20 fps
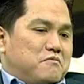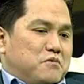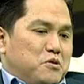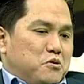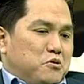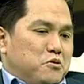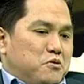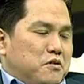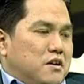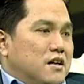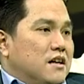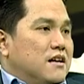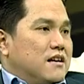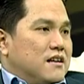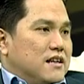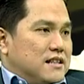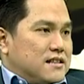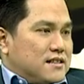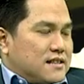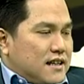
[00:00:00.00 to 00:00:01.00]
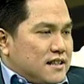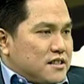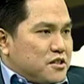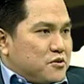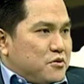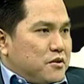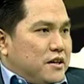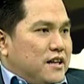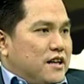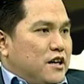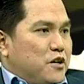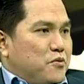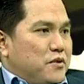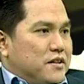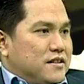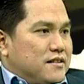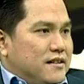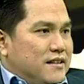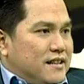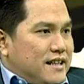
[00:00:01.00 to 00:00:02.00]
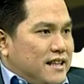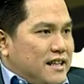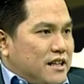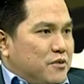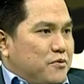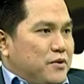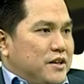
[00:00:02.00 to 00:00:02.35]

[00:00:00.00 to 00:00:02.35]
to discuss together with the league,